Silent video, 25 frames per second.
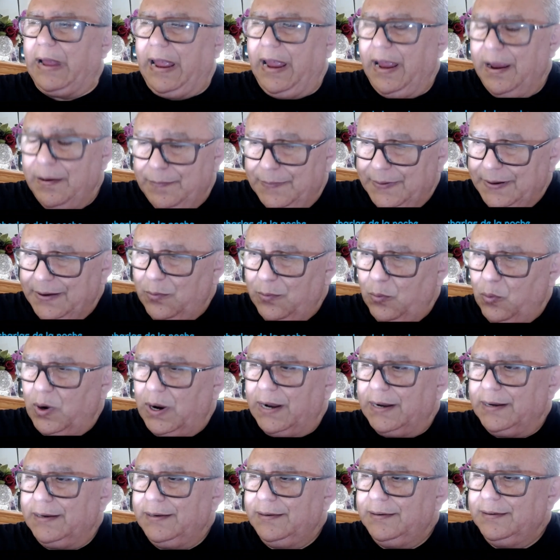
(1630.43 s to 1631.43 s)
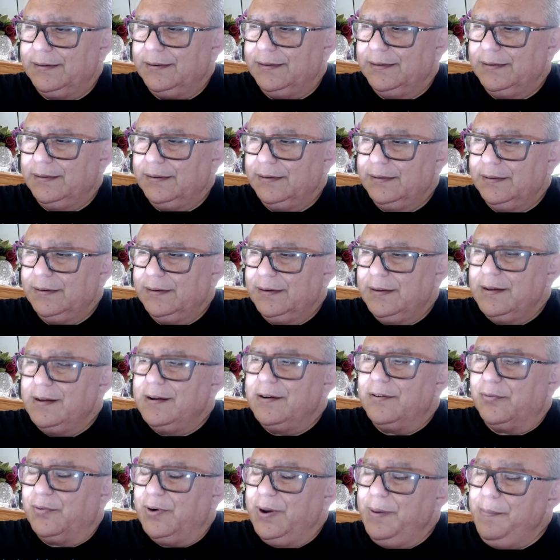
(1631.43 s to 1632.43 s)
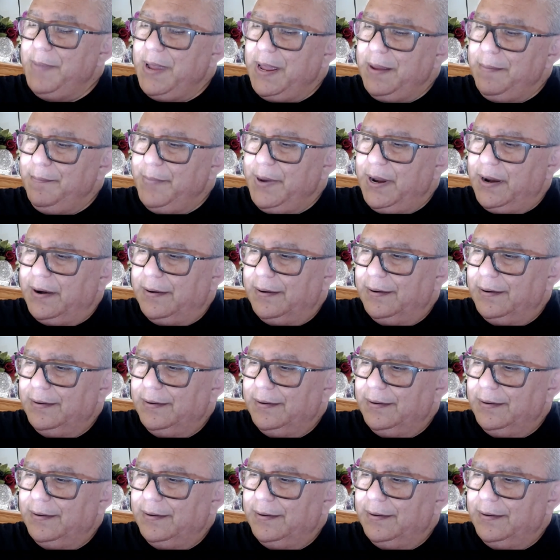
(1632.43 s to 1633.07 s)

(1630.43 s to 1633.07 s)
everyone, remember,